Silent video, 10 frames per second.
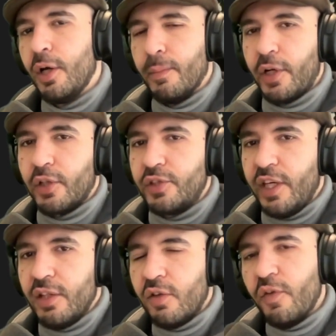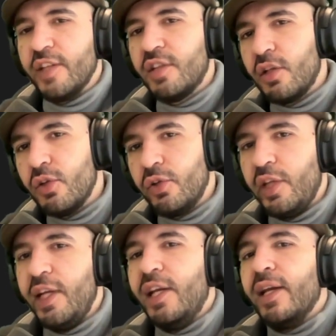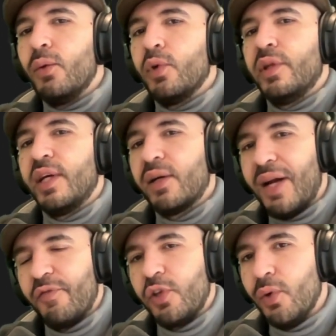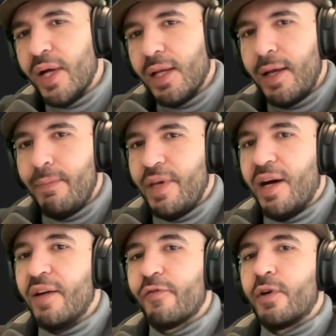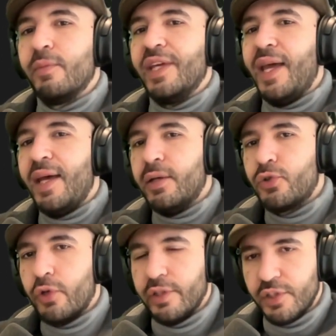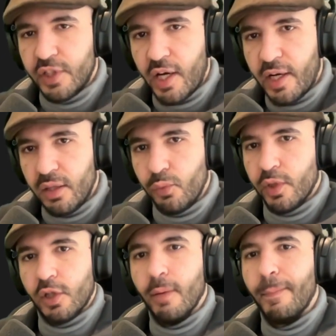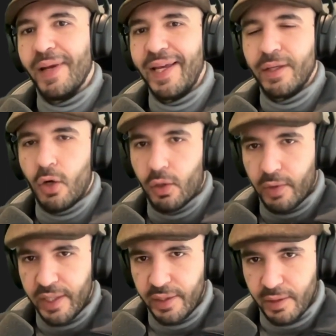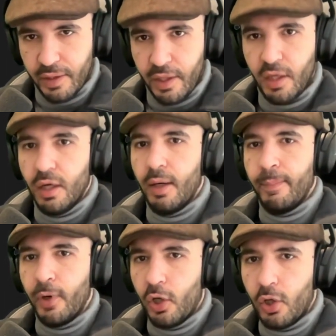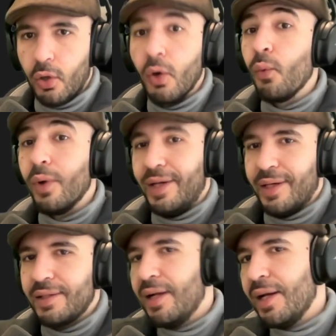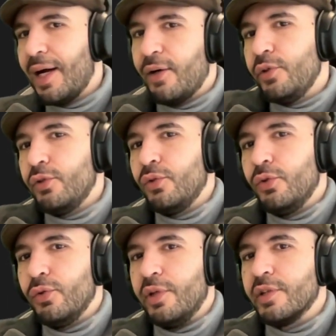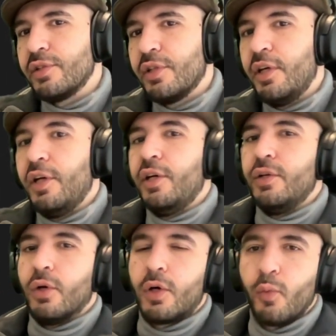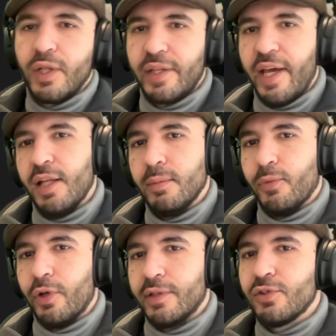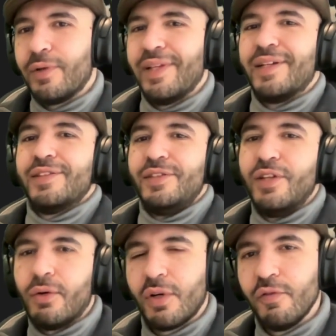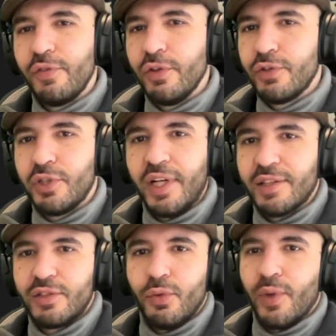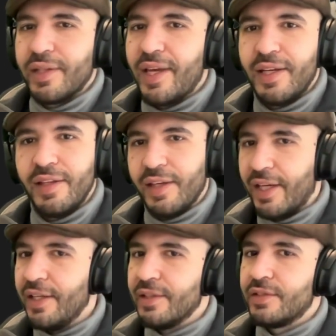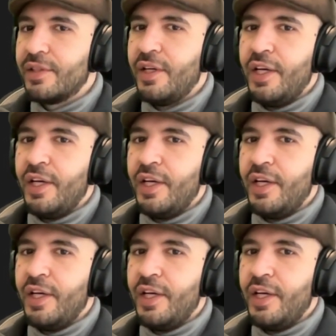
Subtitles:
Because the interface that you're dealing with the GraphQL API from the Android side will complain already. Apollo will not allow you to do this, nor will the endpoints, or there is no confusion as to what anything is.